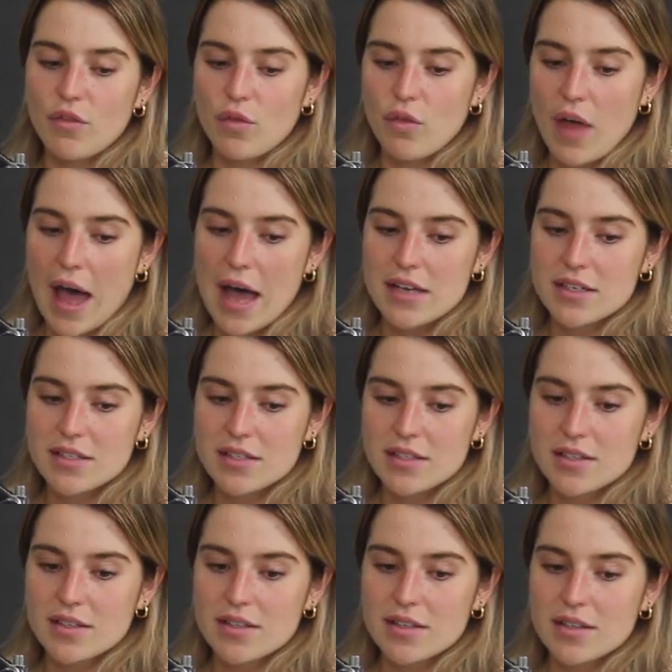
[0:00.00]
that
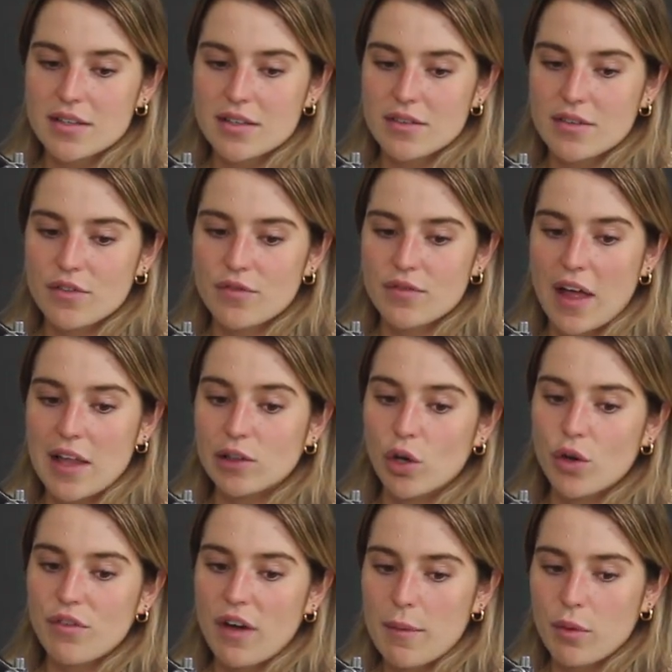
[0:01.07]

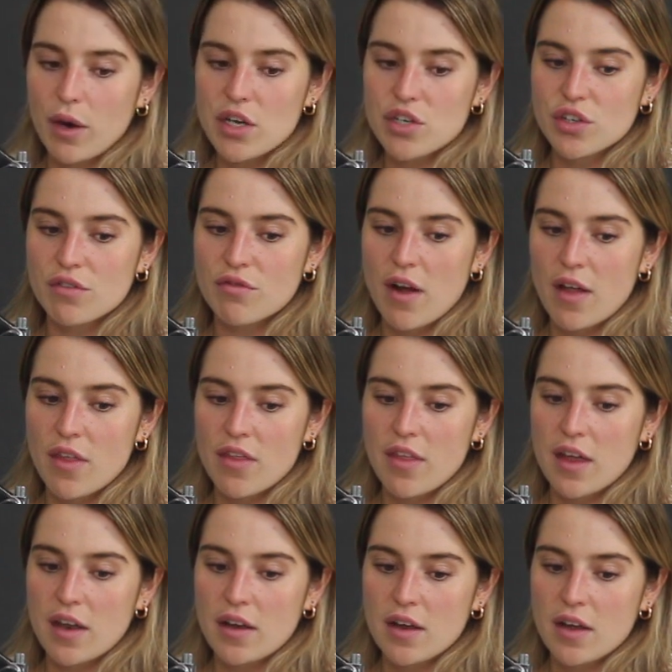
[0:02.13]
low vibration rather
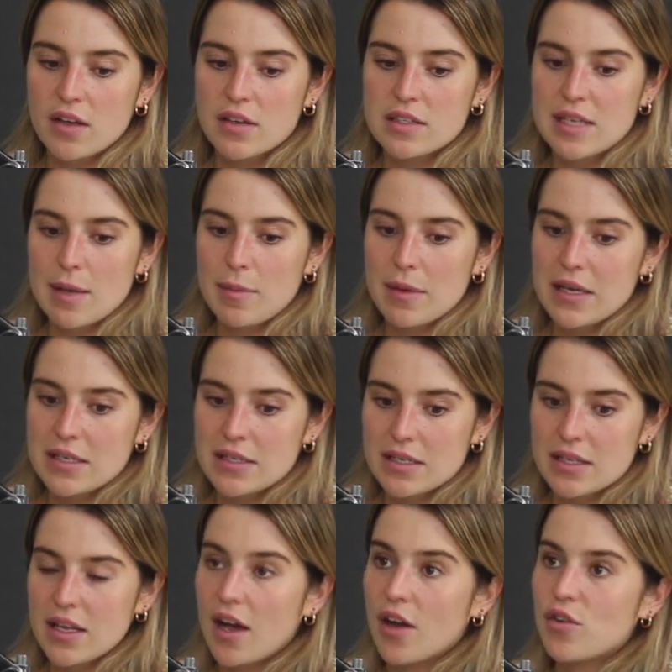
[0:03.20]
than stepping into
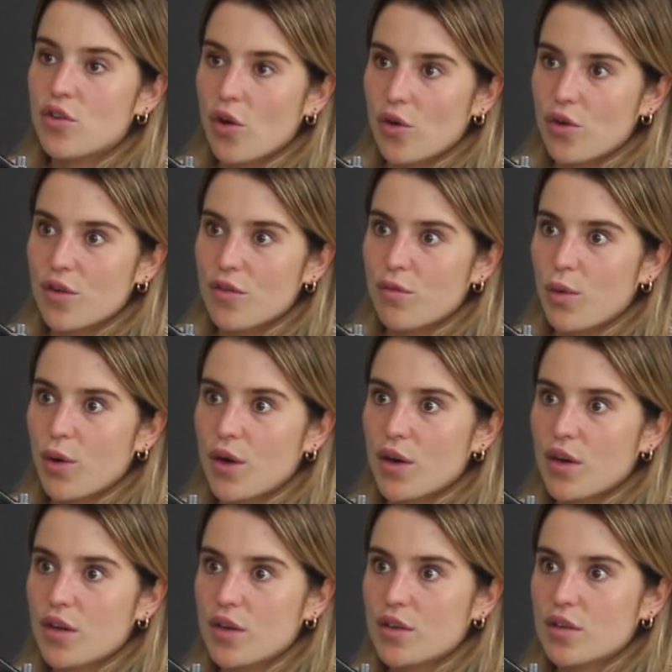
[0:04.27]
the unknown of
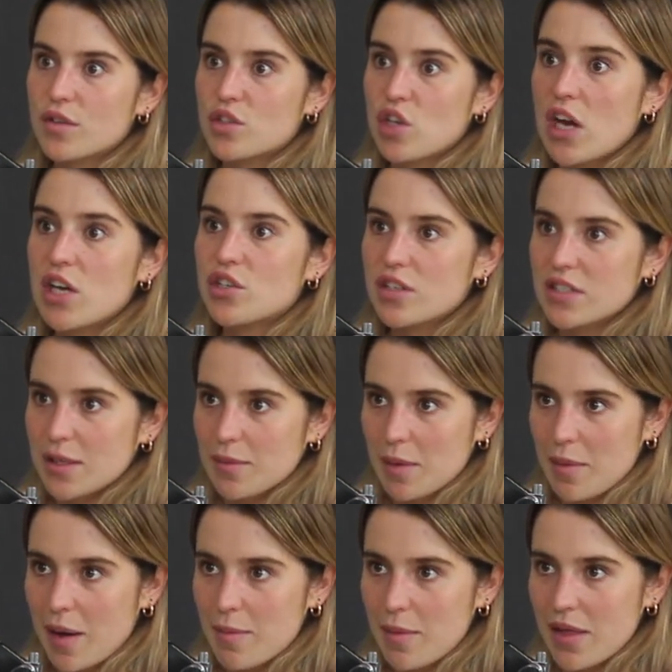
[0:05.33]
what changing something
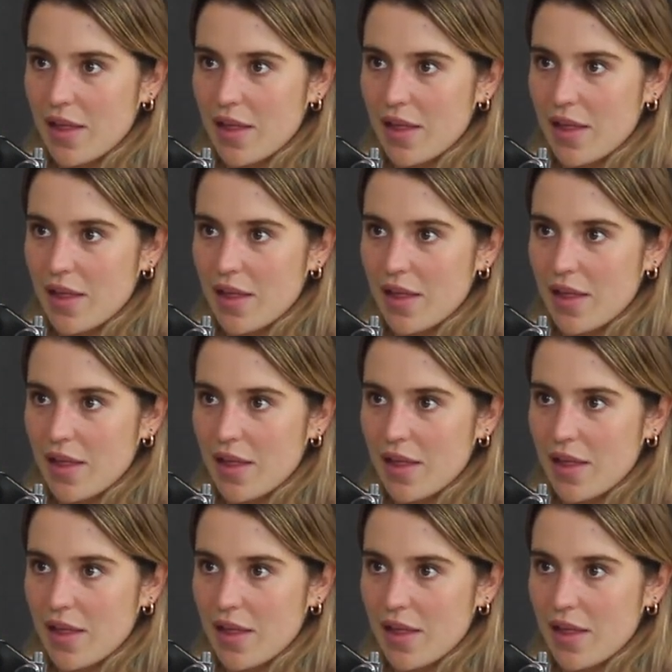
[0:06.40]
might be.